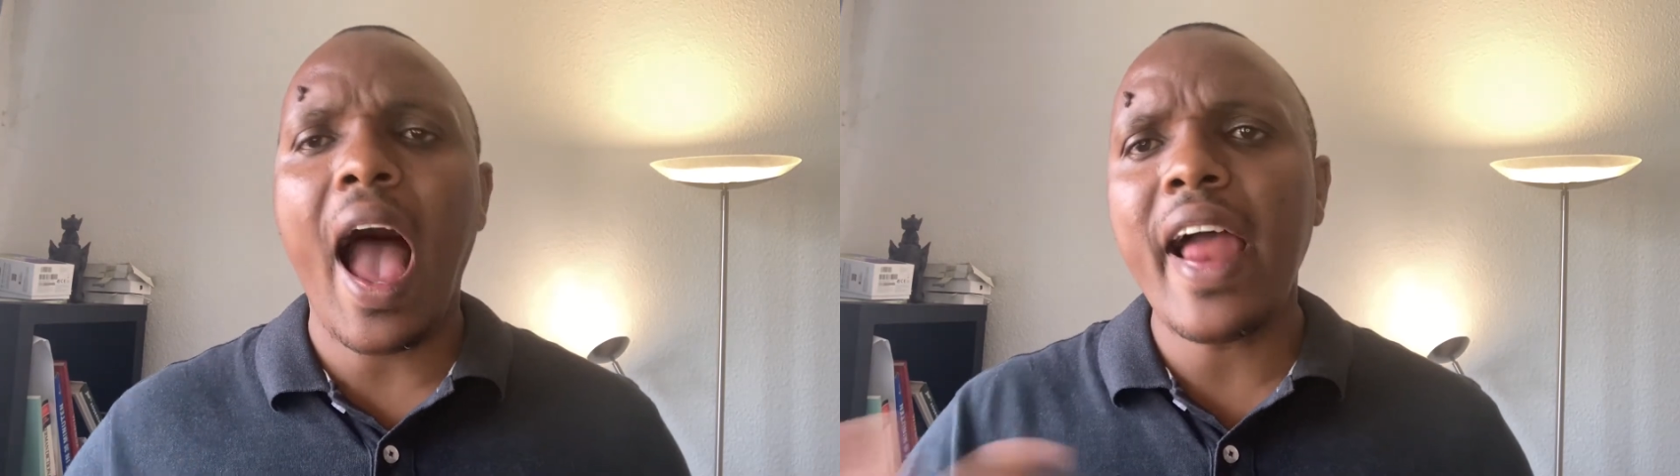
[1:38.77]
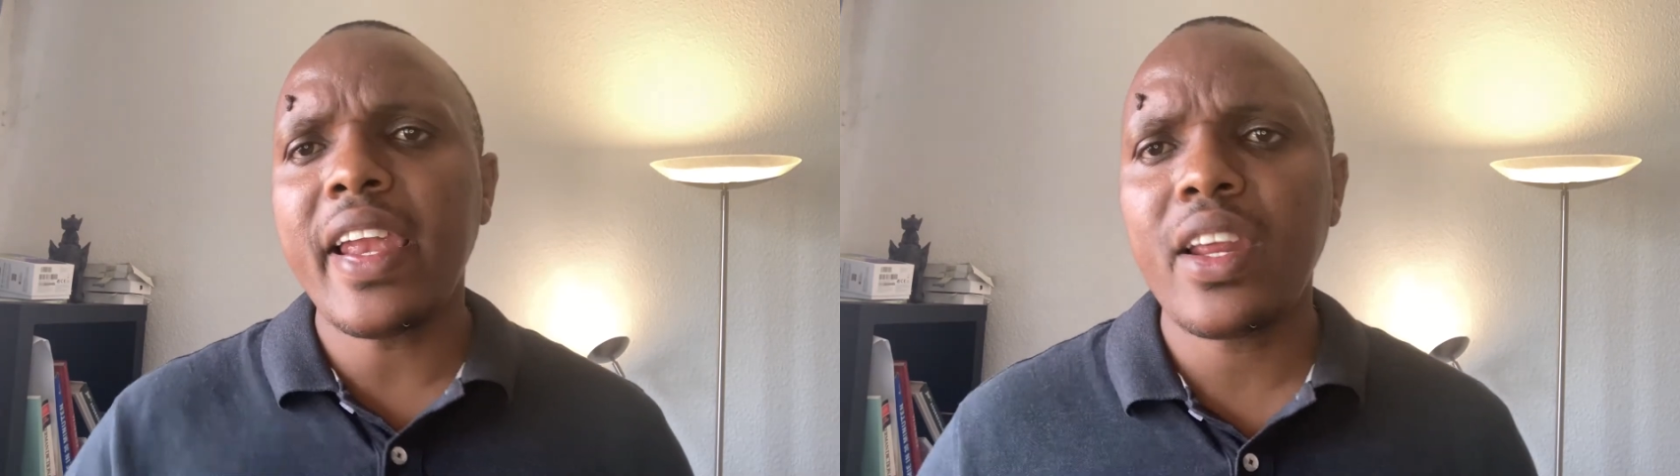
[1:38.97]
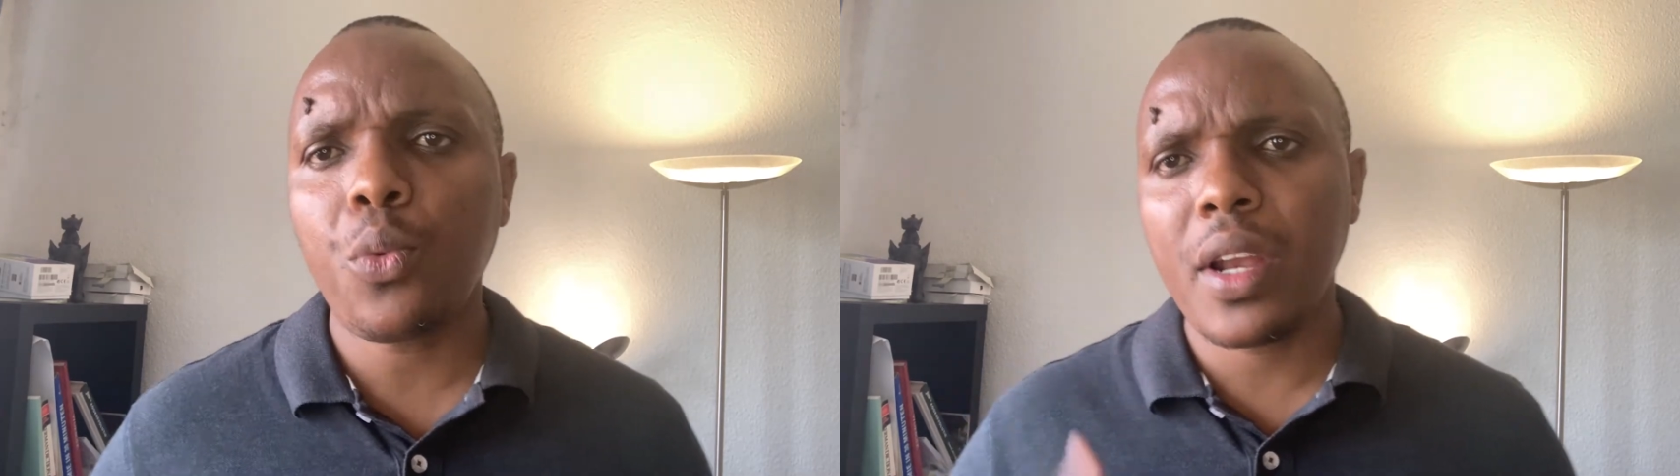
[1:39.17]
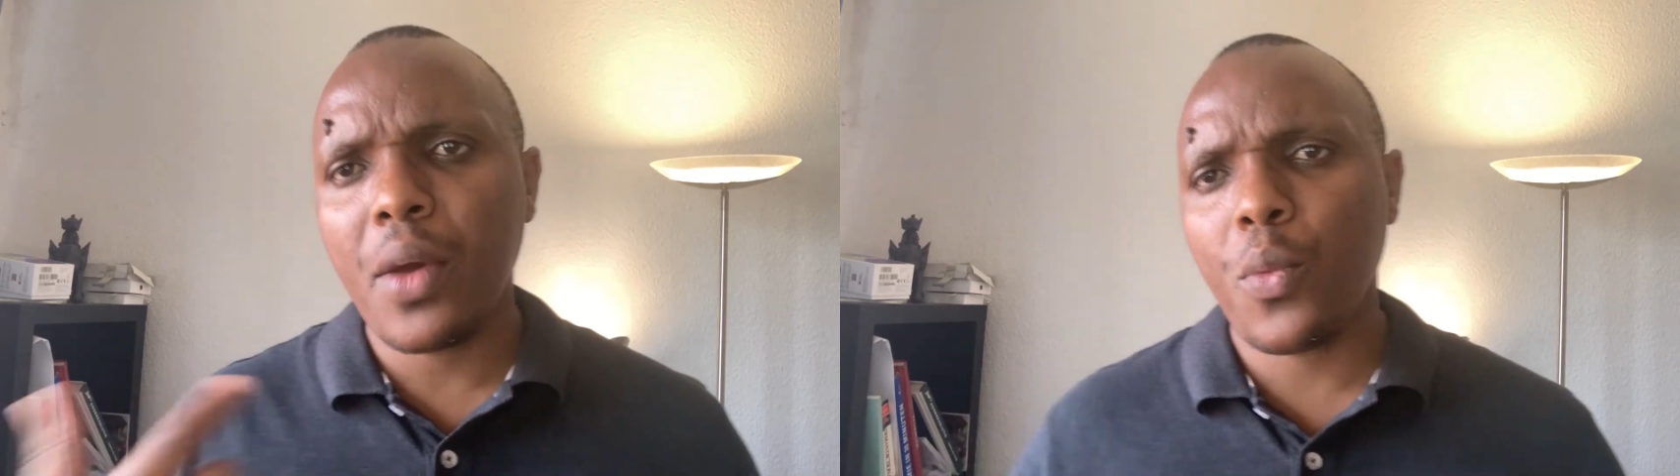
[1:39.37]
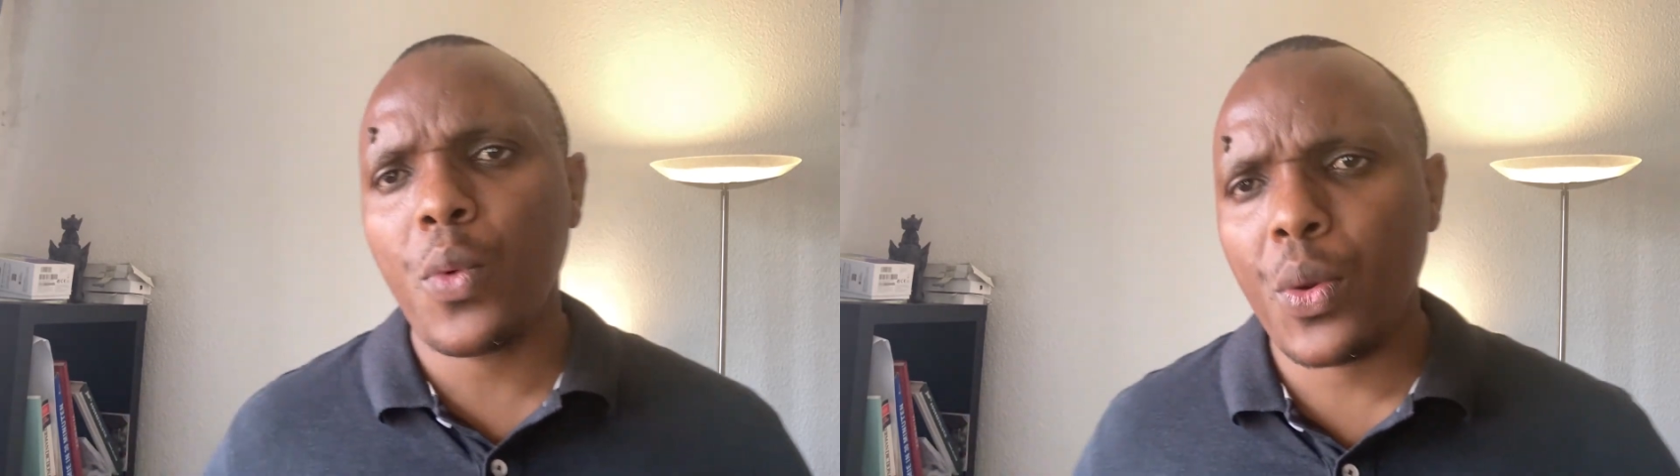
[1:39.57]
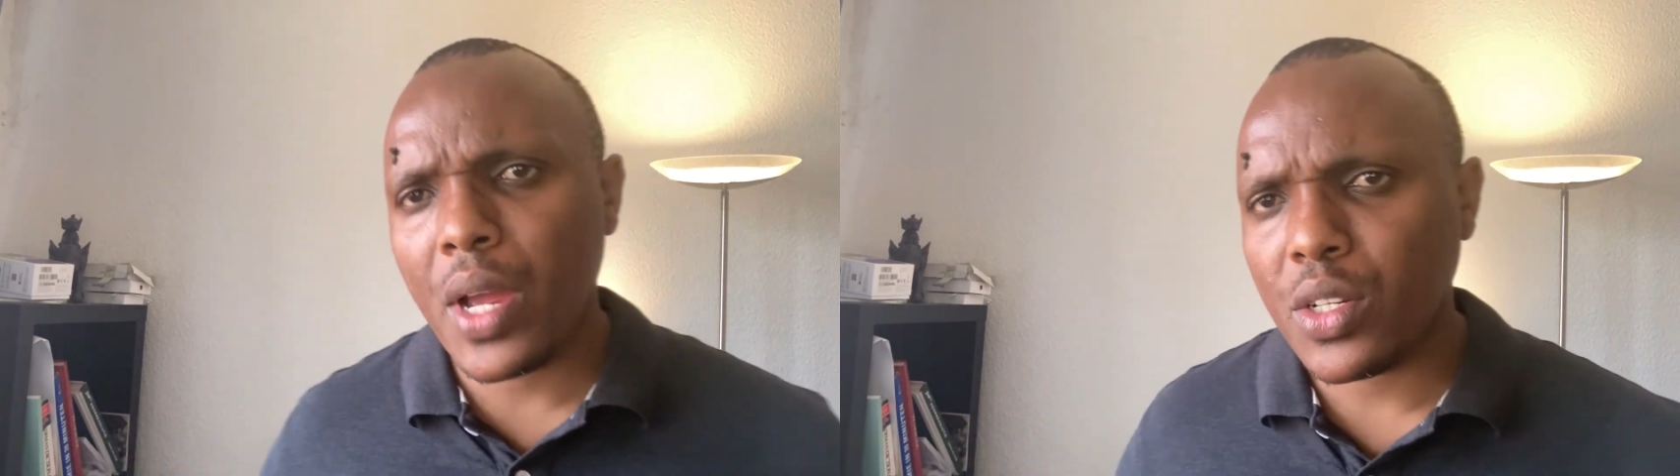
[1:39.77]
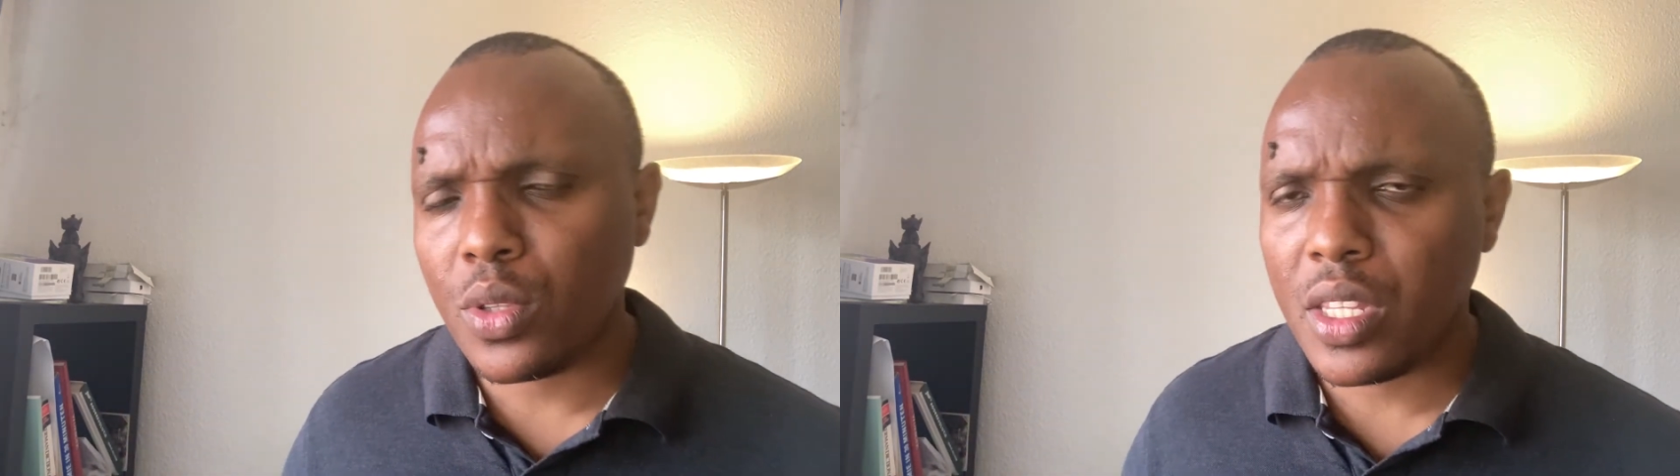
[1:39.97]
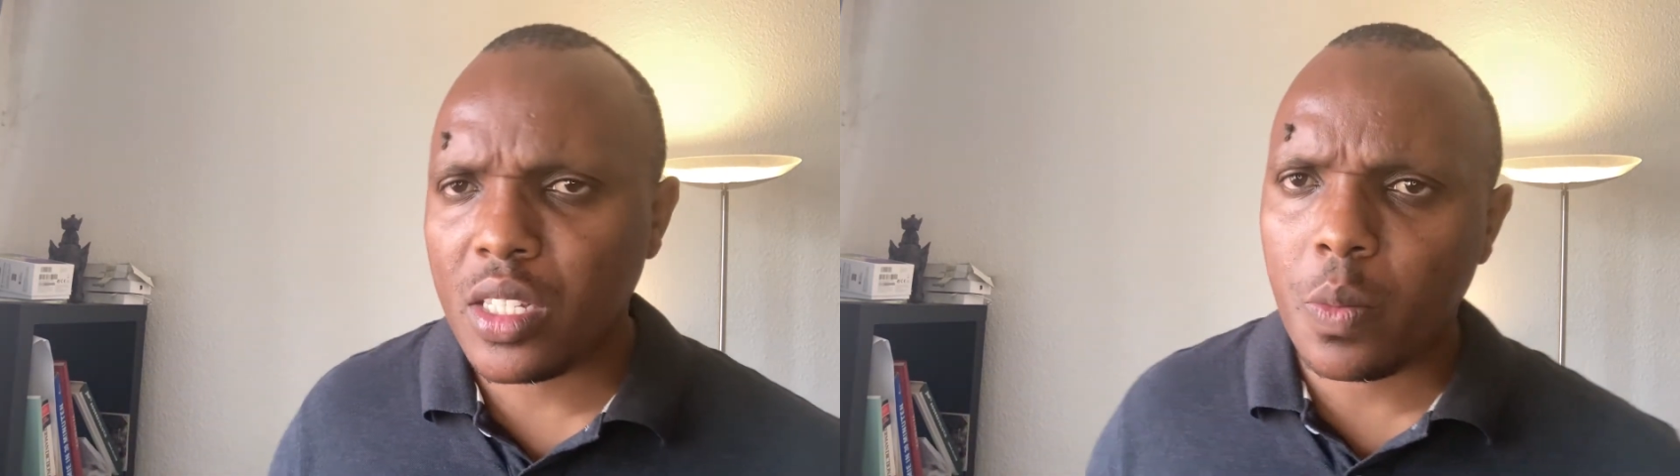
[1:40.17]
And when we went
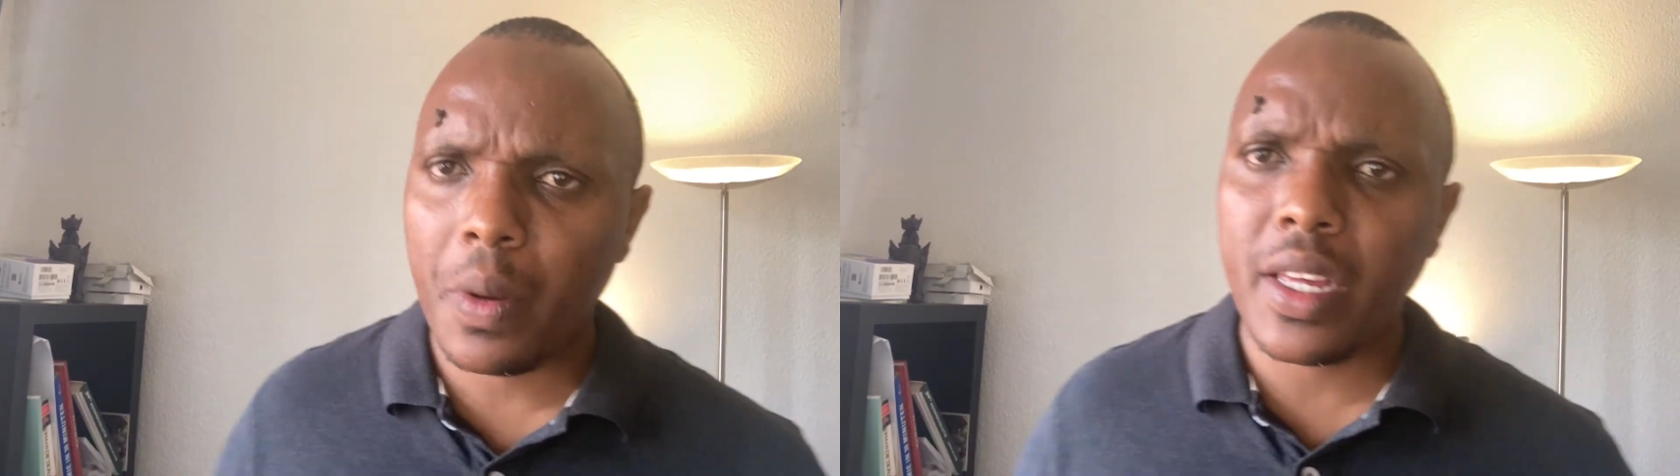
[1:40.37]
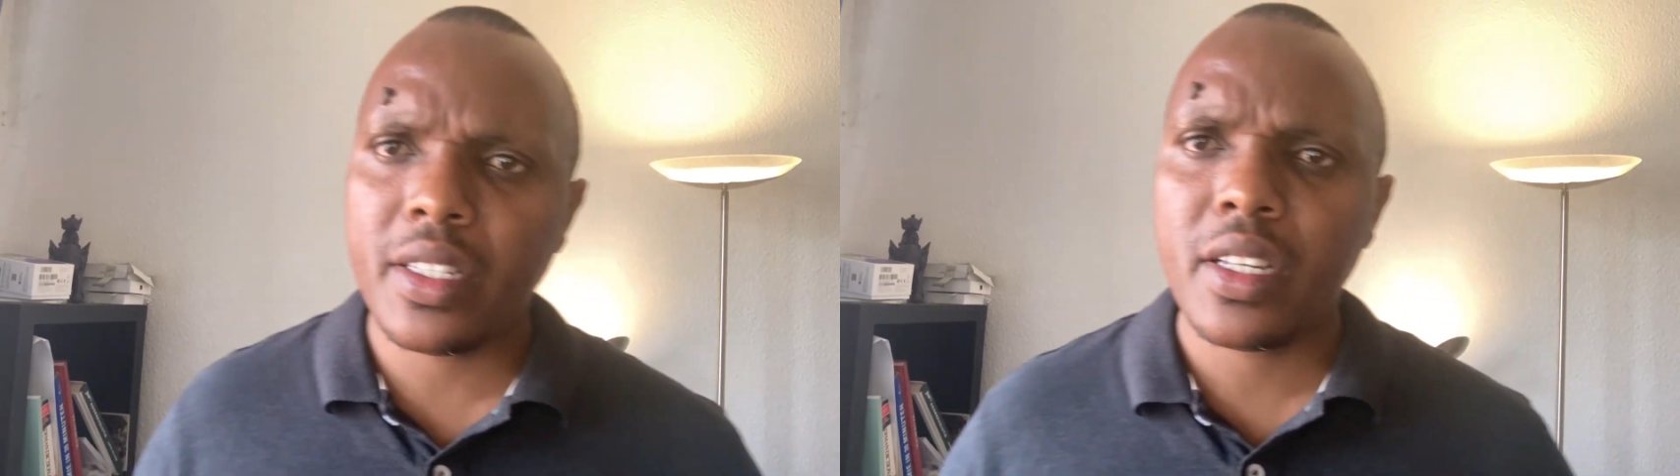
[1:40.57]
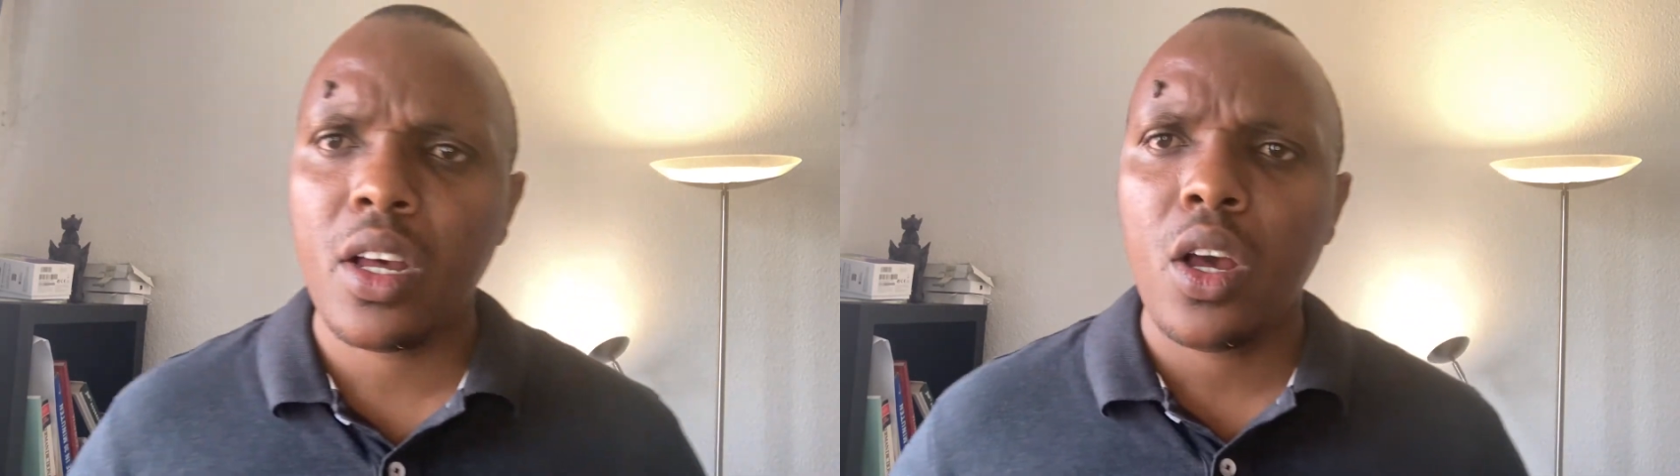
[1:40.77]
to this place,